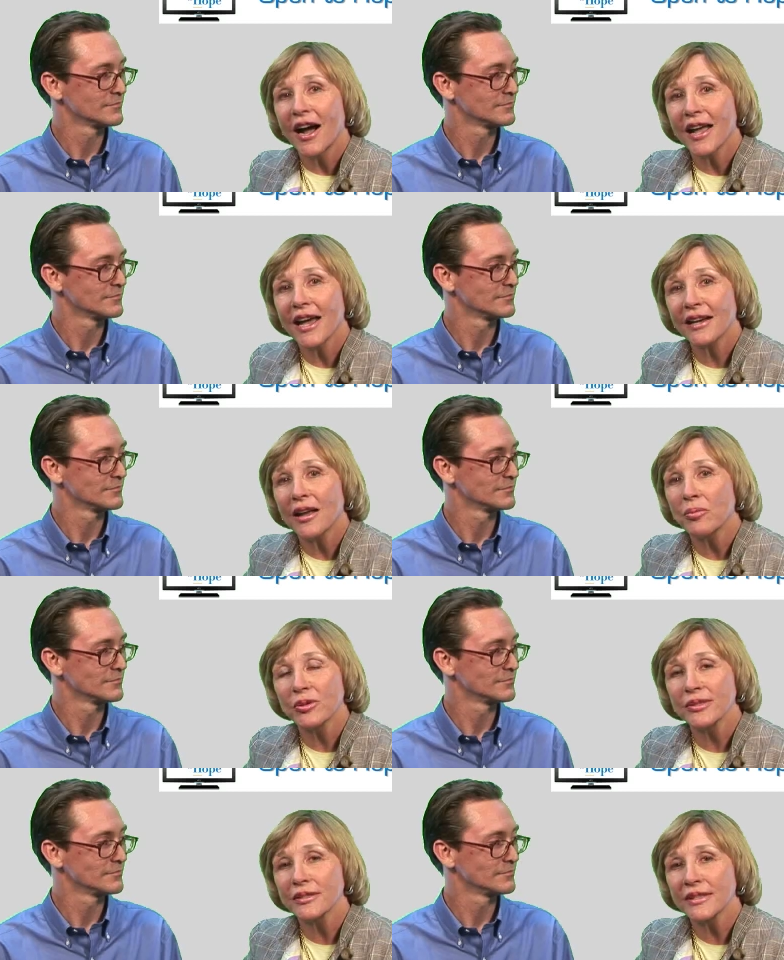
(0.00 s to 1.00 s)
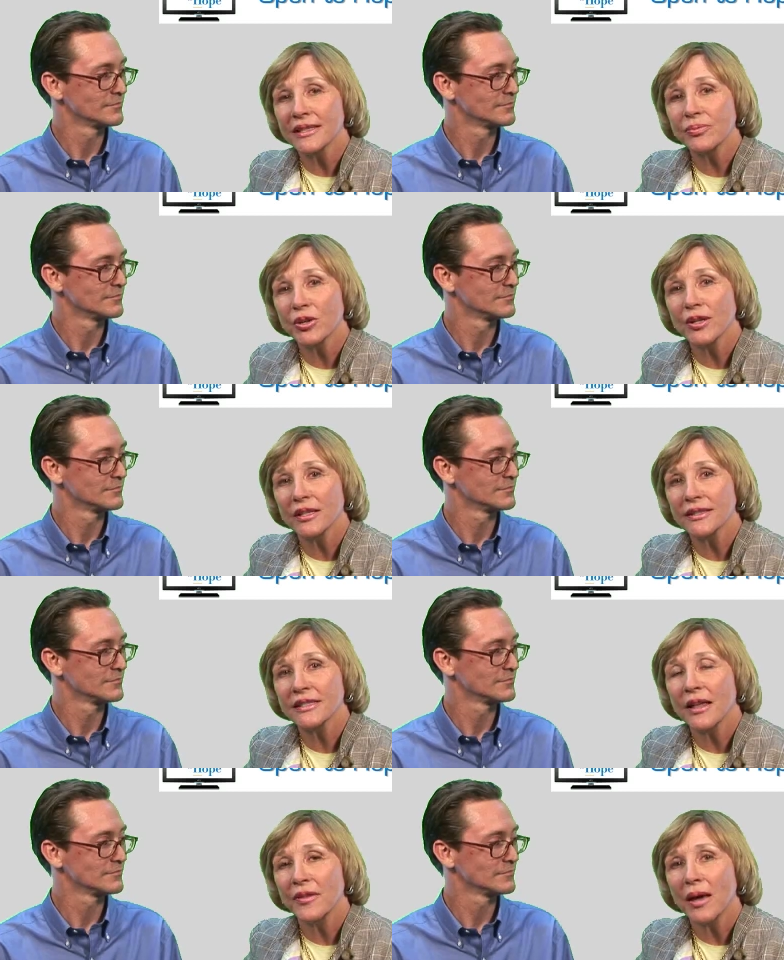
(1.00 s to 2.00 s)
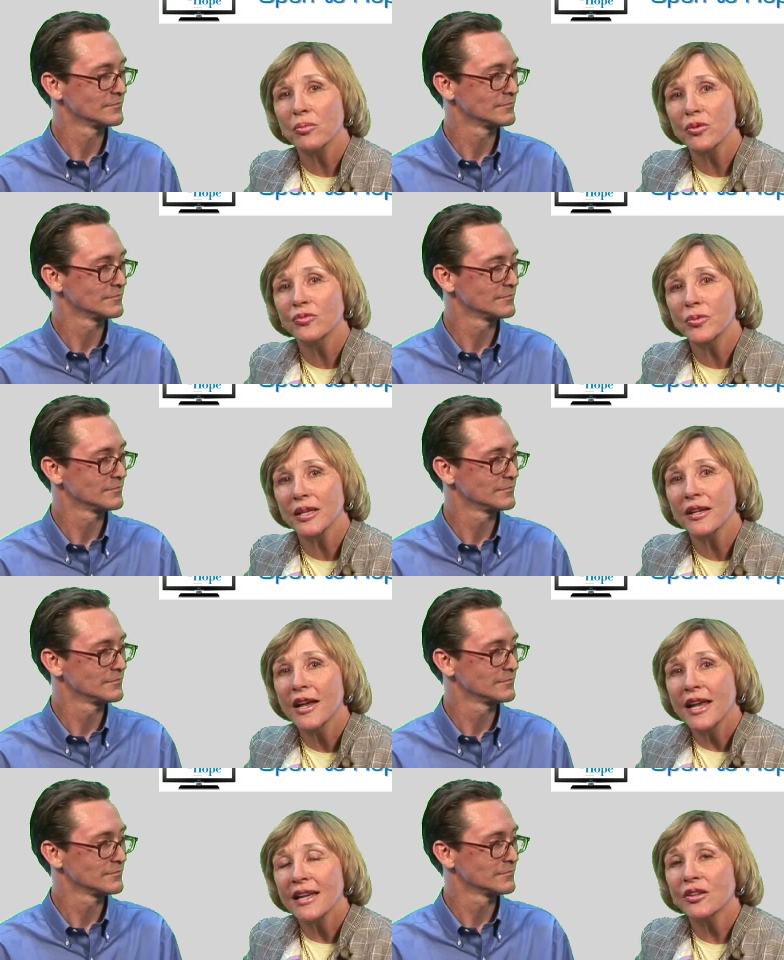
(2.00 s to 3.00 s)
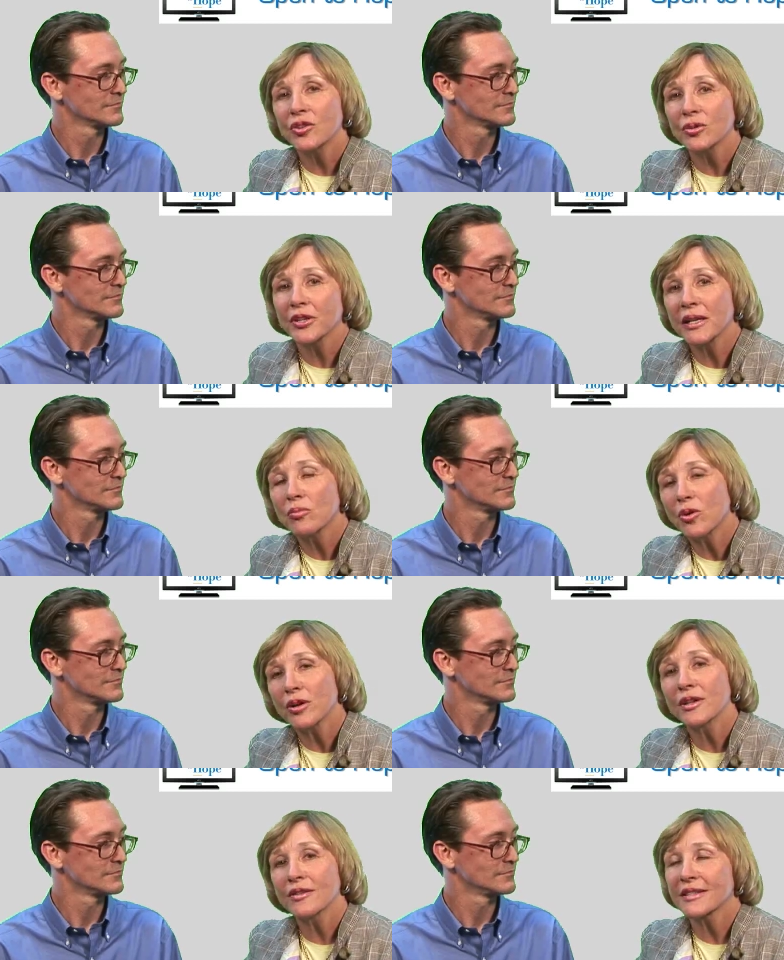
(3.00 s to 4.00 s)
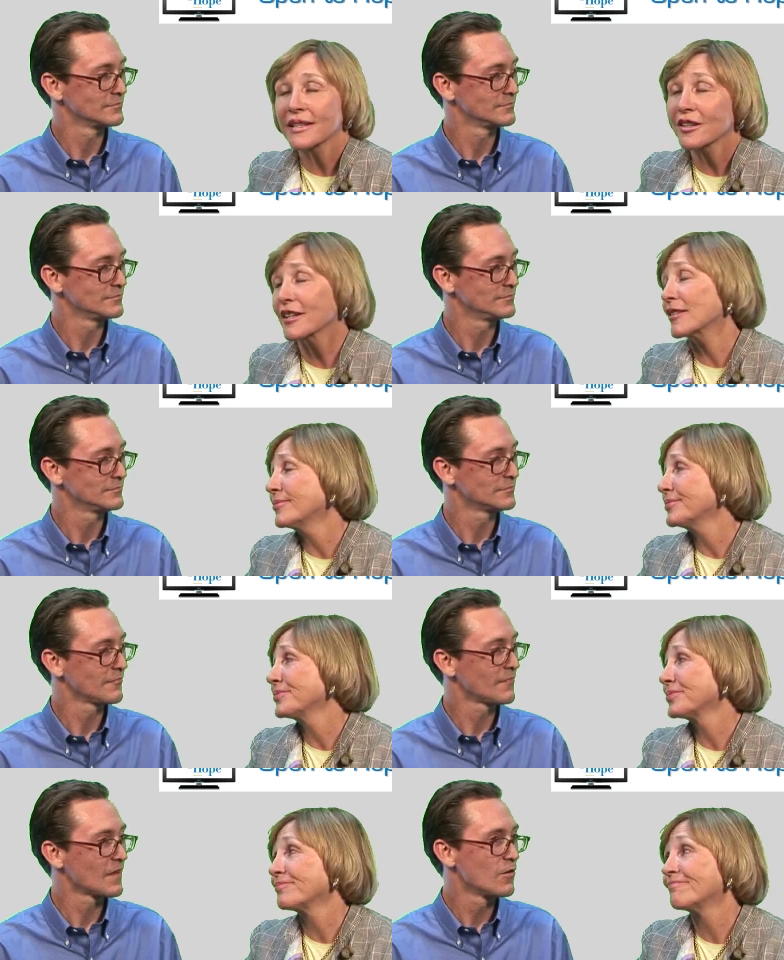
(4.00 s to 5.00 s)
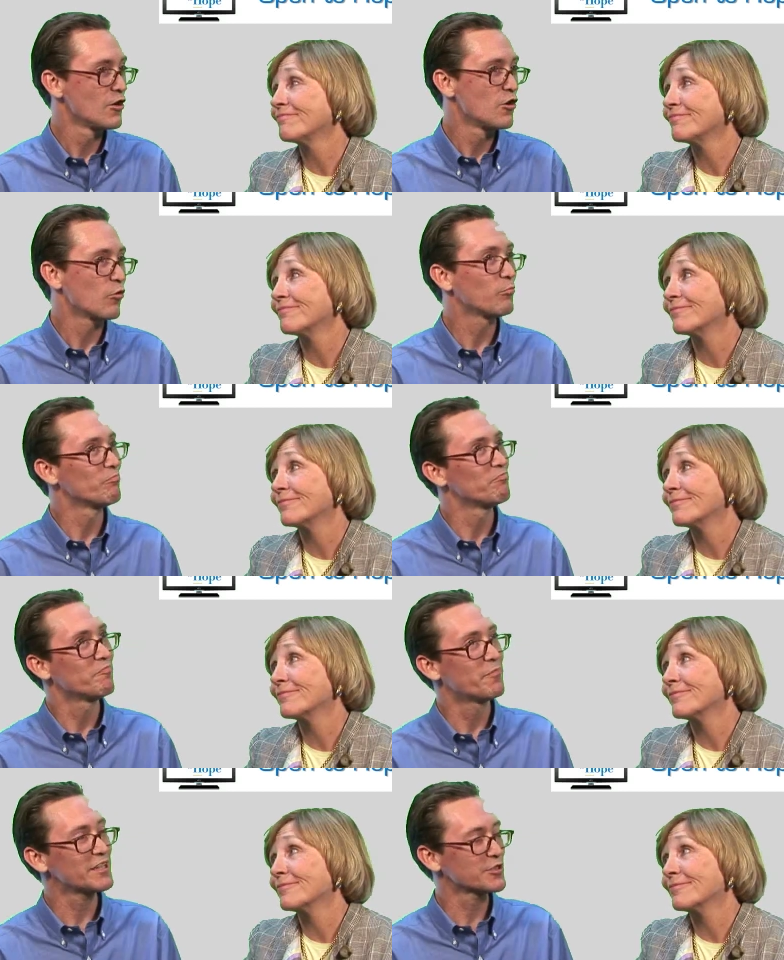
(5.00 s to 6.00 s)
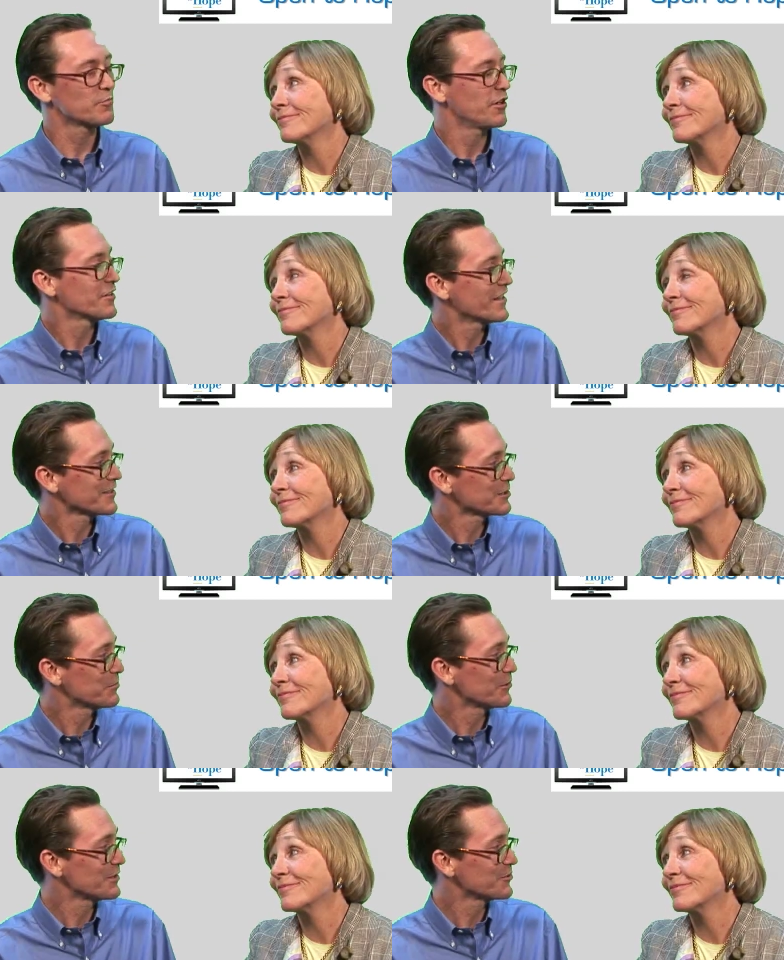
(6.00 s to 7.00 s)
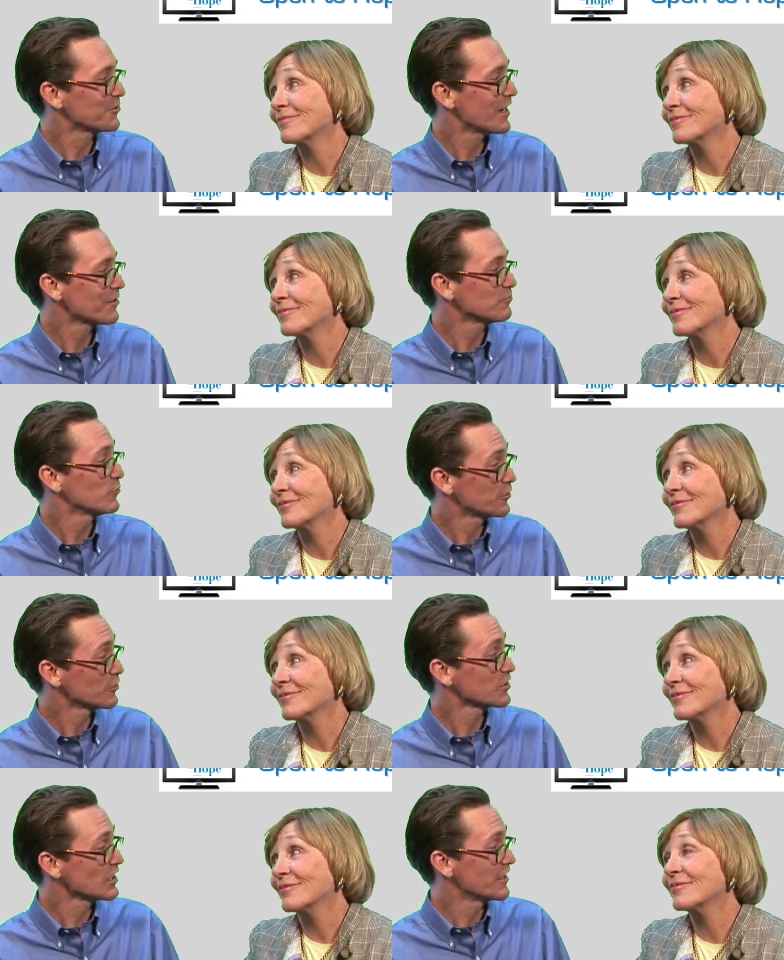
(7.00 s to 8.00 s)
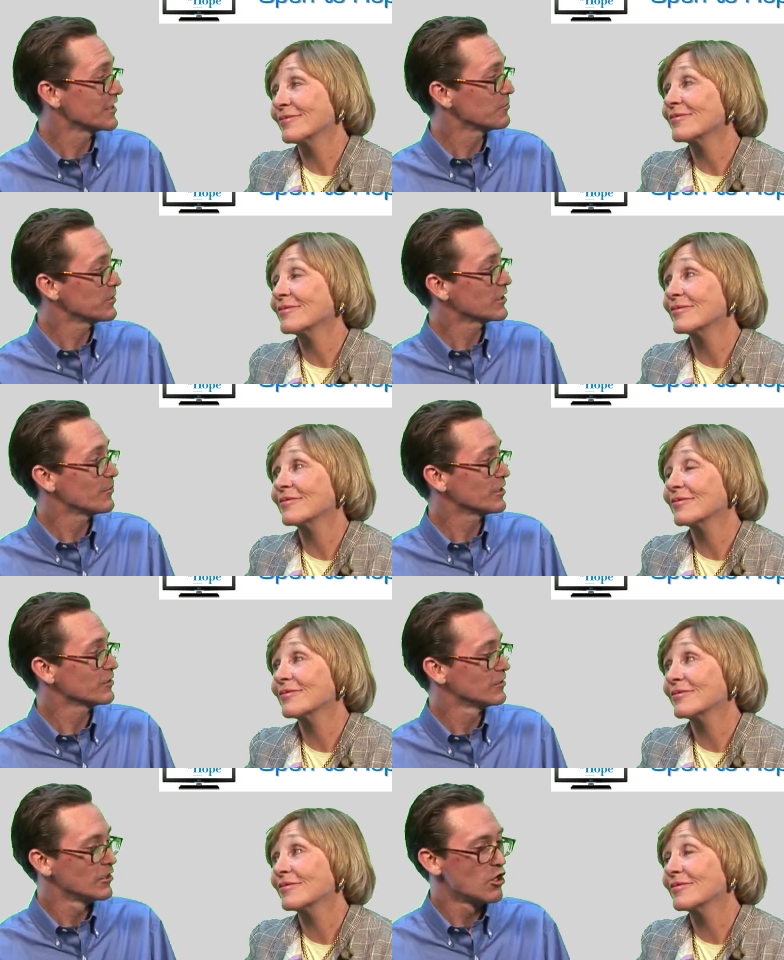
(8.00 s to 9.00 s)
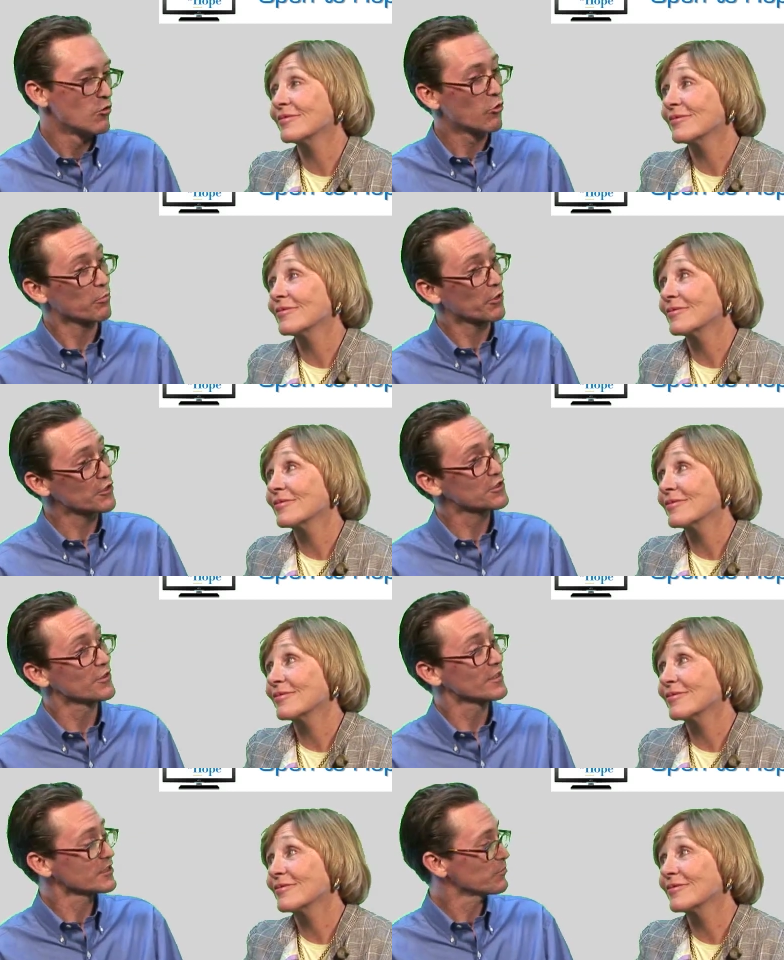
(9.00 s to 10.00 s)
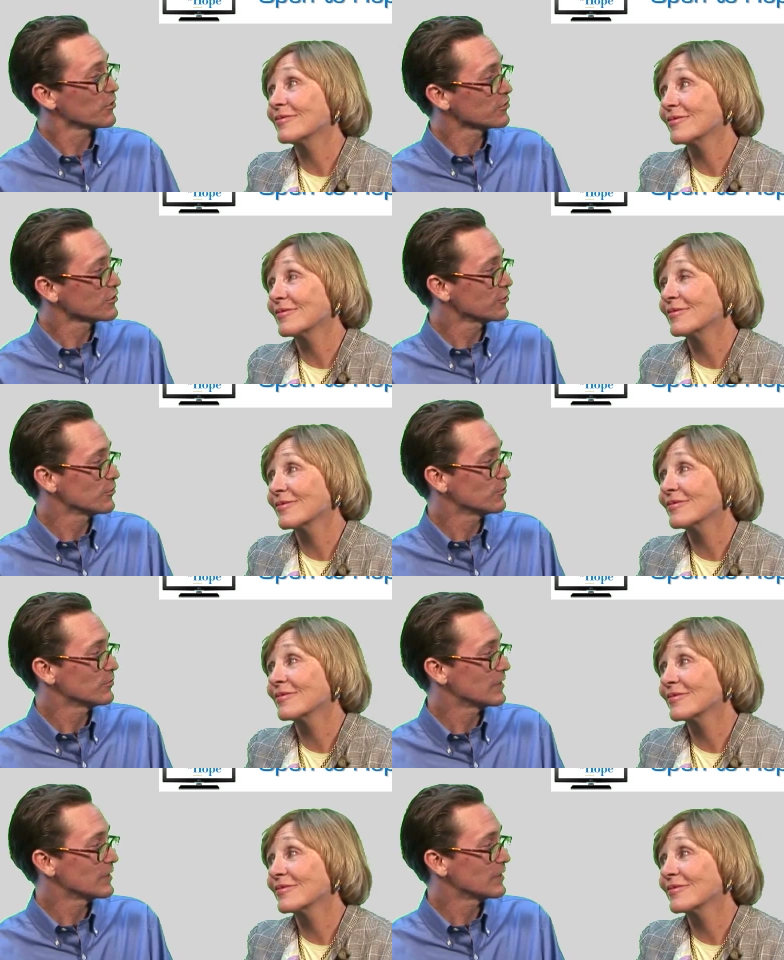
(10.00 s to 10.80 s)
Speaker 1: I had a personal experience, and that moved me into looking more into this area.
Speaker 2: Well, based upon that experience you had with your son and it becoming more personal as opposed to